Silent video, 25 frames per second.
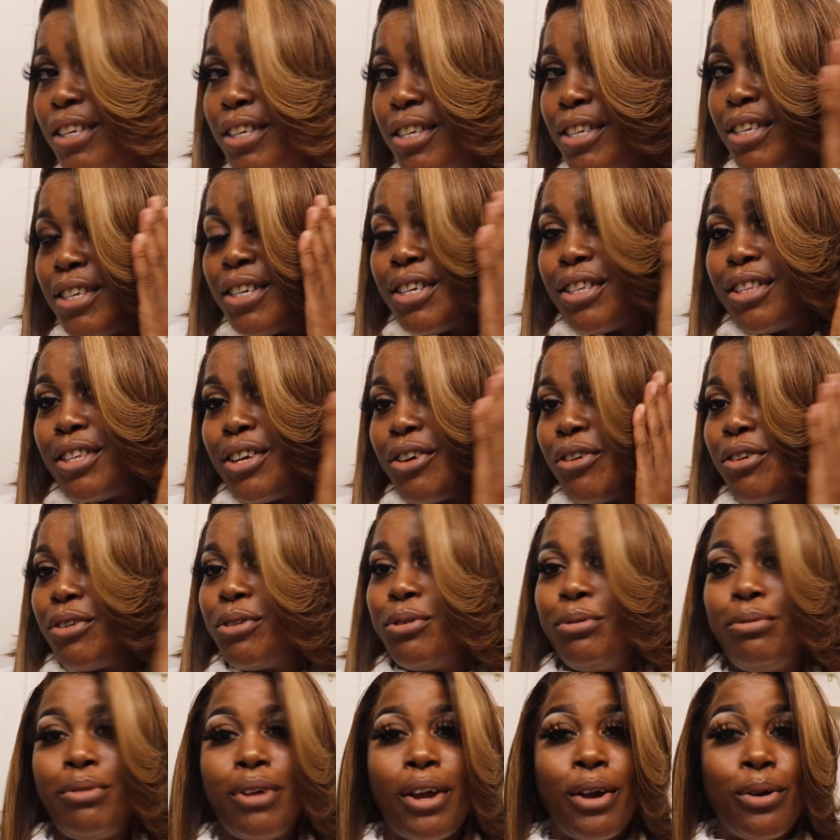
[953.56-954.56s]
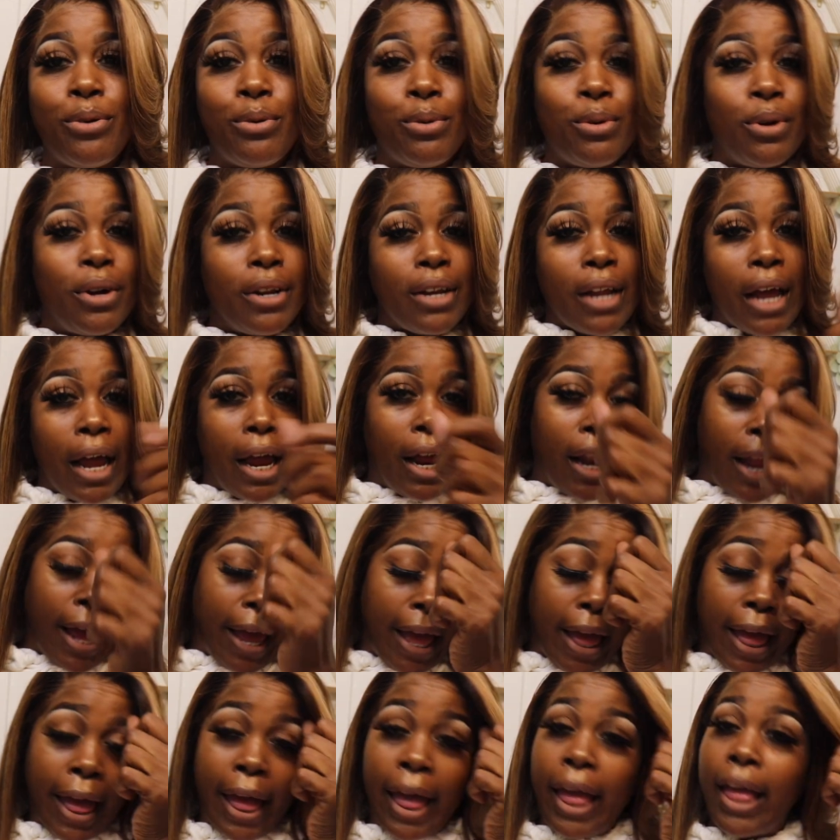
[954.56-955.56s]
just sit there and do that all night. I
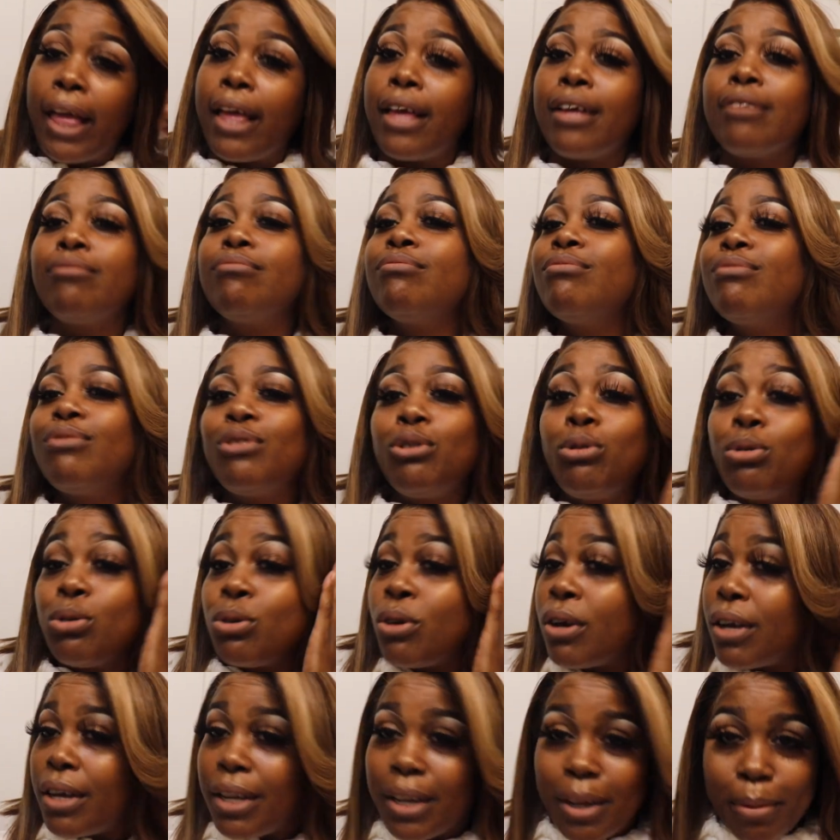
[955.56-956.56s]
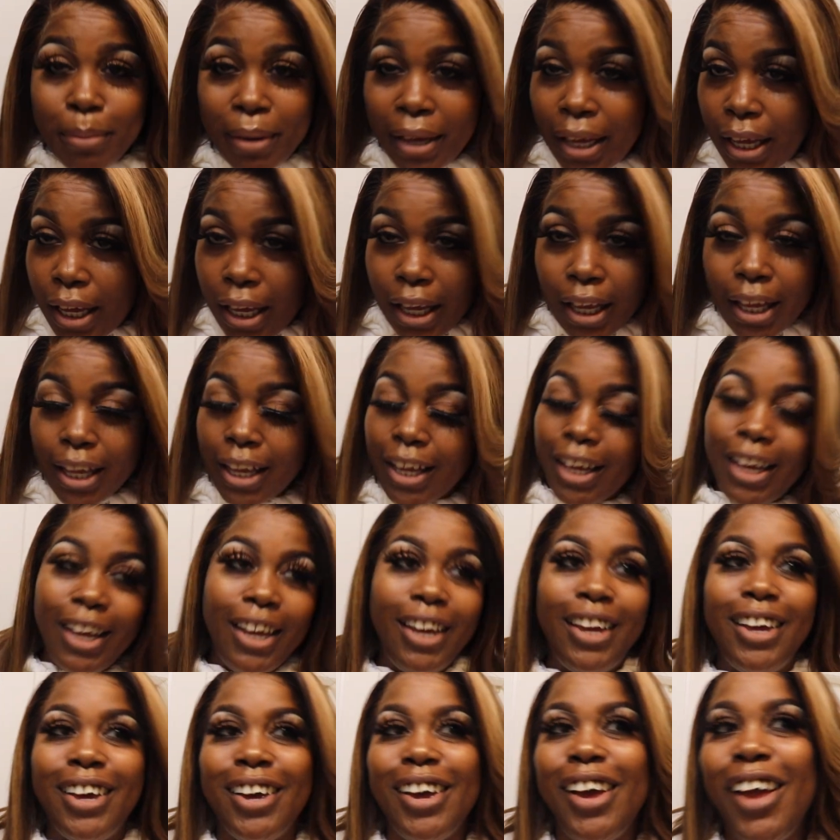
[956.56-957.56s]
have. You talking to
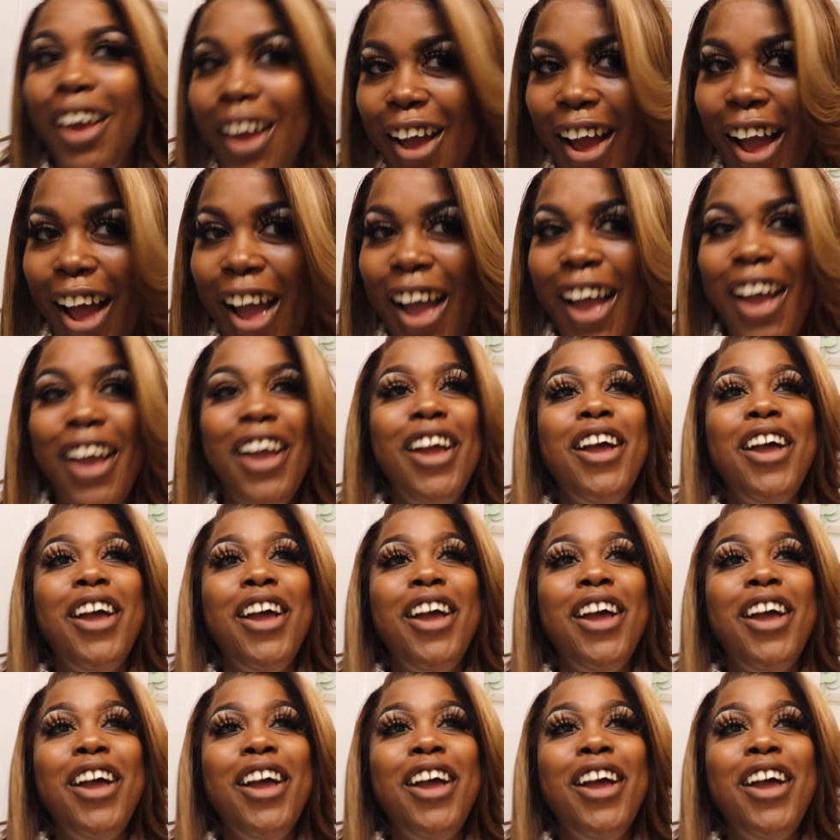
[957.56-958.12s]
me? Yeah.